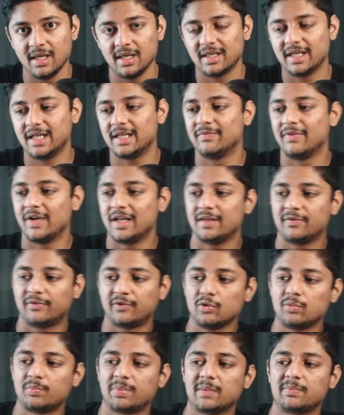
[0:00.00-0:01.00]
Right? Very
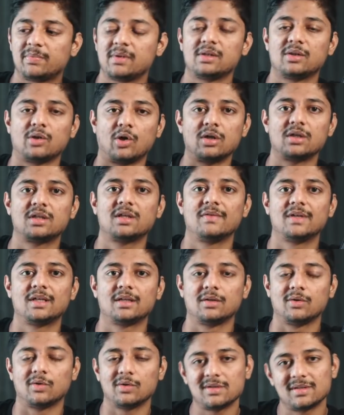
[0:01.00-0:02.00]
few people not
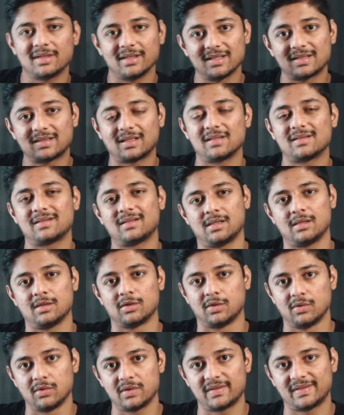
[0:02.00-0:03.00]
giving loans is considered a
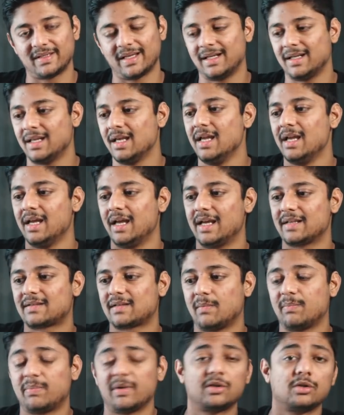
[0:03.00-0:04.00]
good sign, as
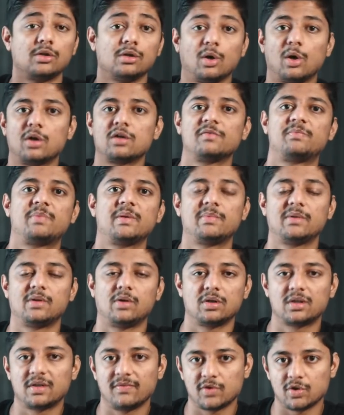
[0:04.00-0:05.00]
compared to a lot of people
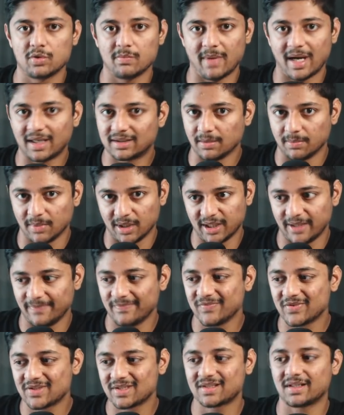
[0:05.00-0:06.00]
not giving you back the money,
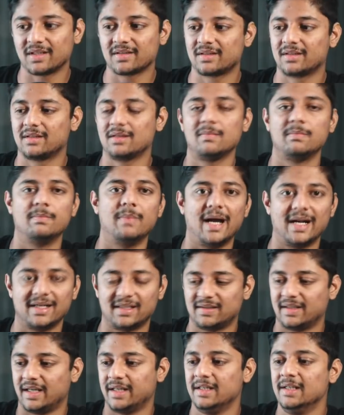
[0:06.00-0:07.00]
which is considered a bad
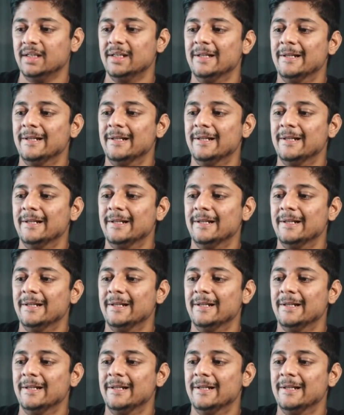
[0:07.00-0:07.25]
sign.